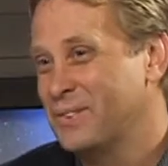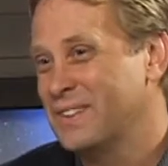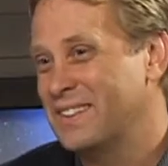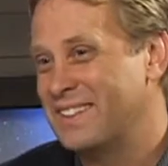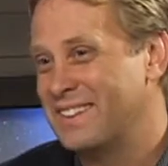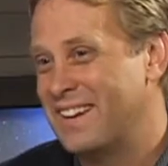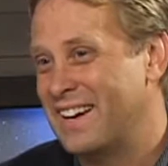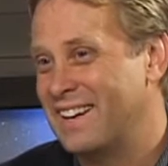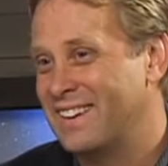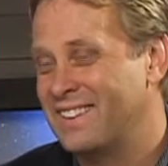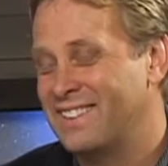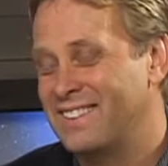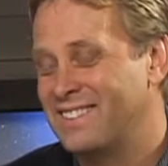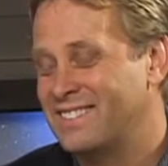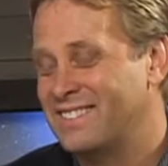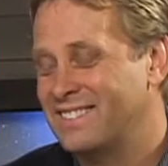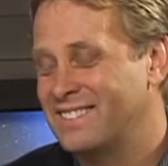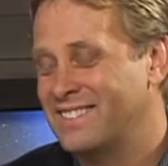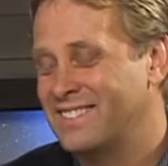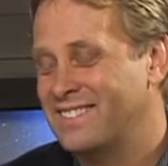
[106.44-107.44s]
really
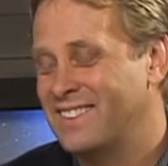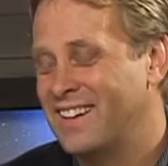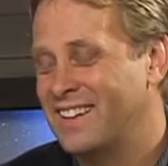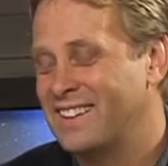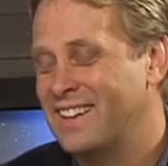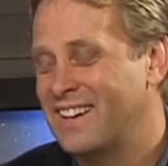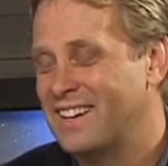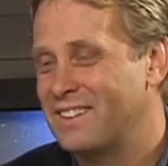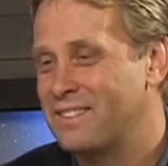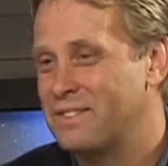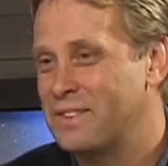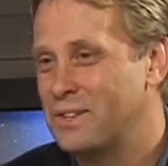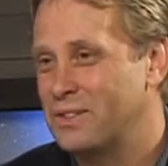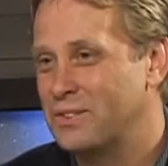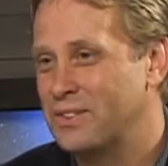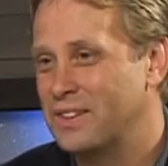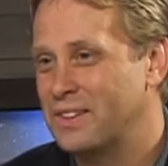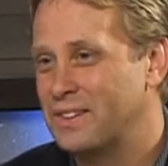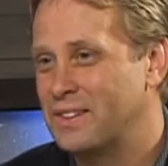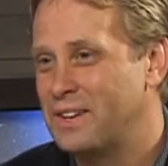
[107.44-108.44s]
not that
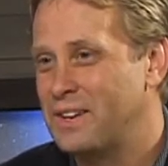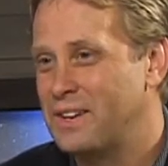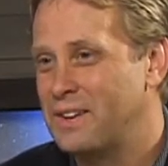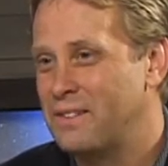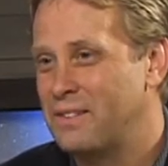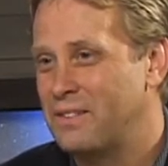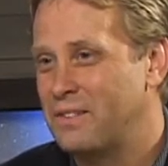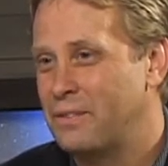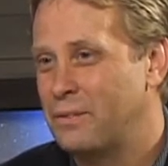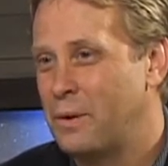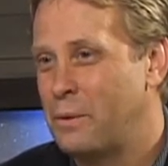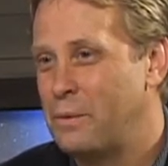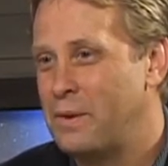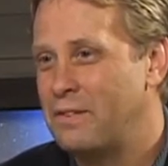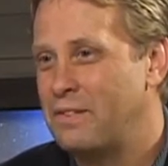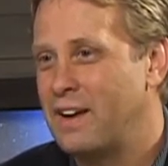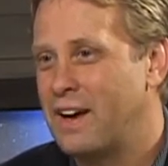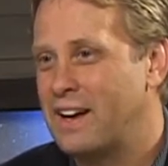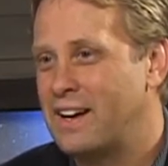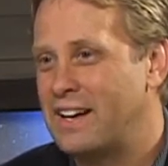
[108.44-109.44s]
confusing. But
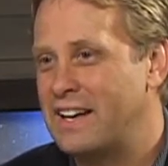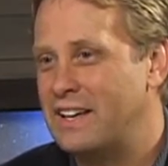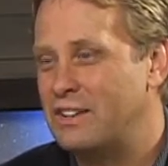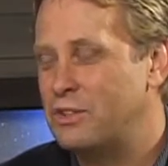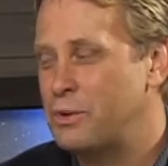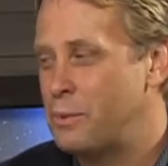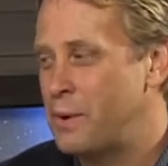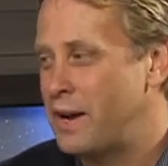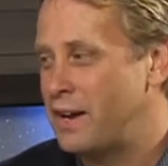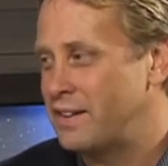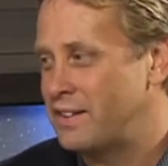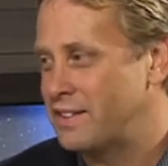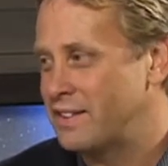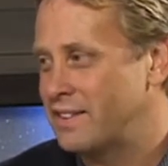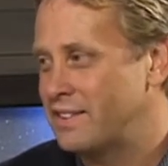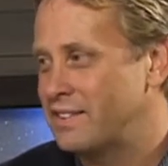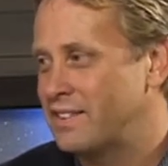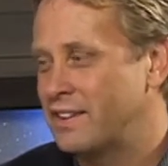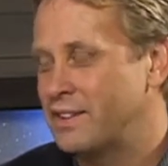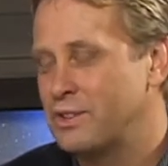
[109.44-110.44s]
we've got an easy way
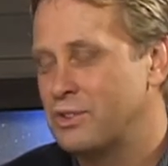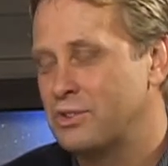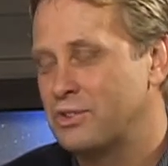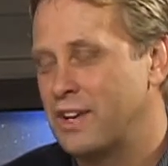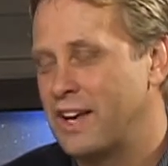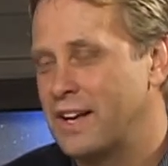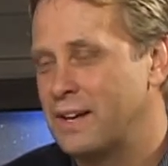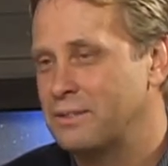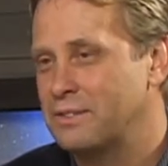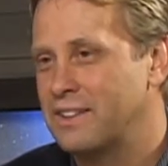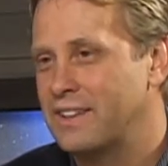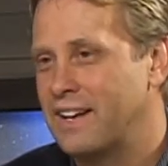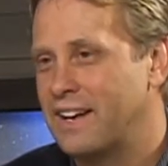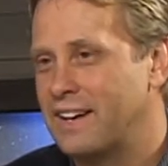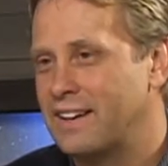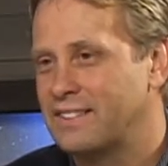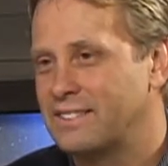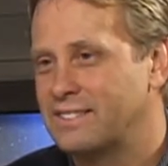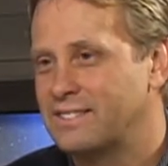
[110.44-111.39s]
to understand them today.